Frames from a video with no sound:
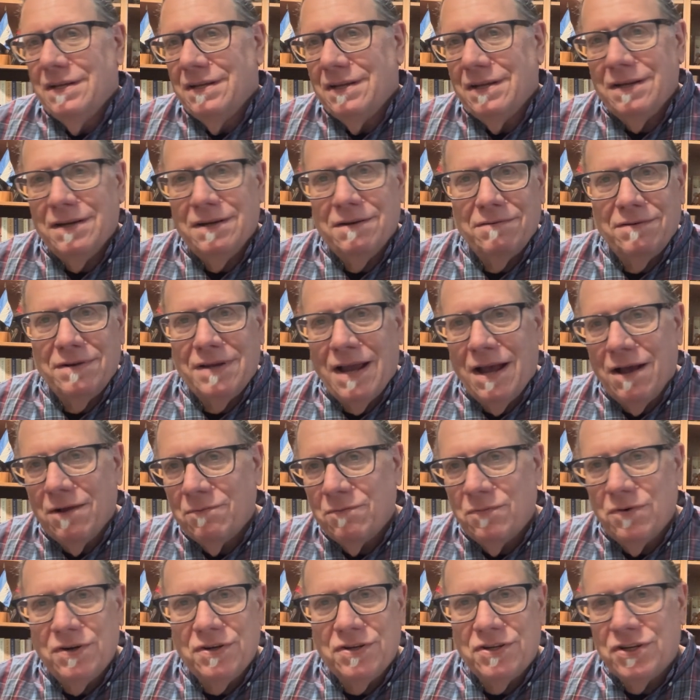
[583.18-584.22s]
you know,
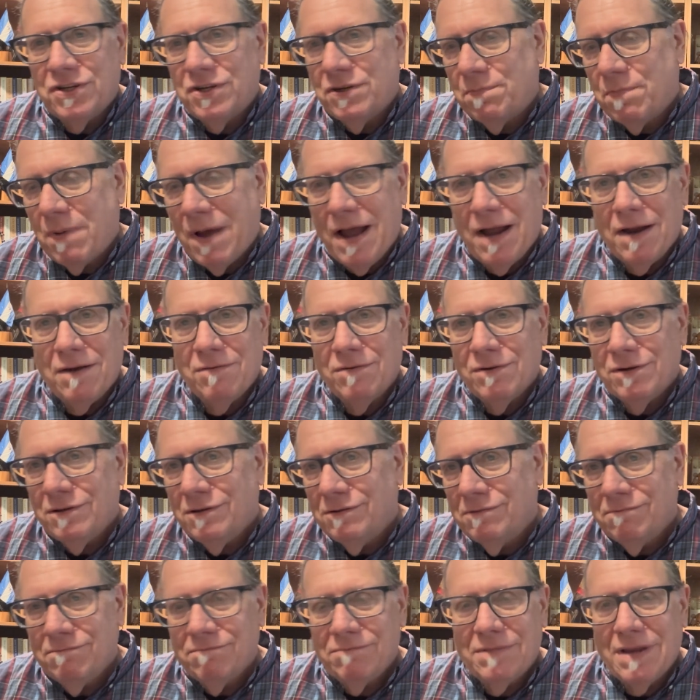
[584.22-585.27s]
downward
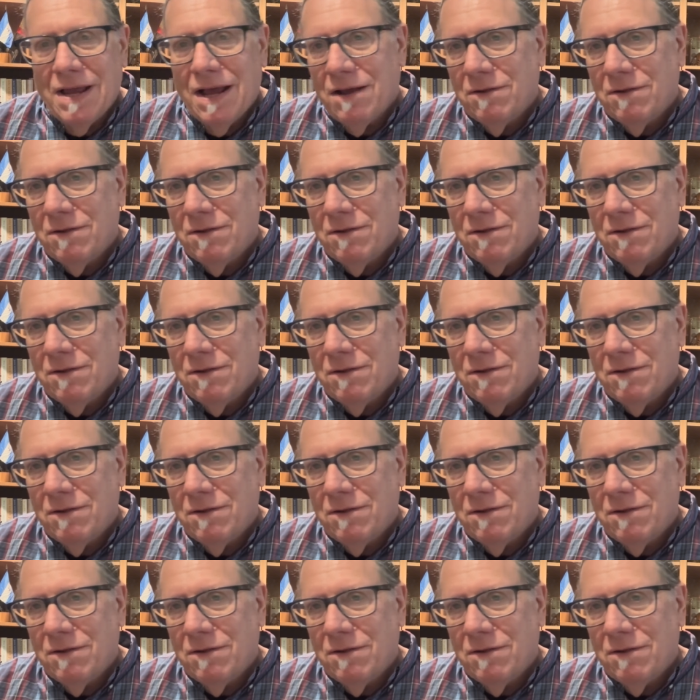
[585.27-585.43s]
spiral.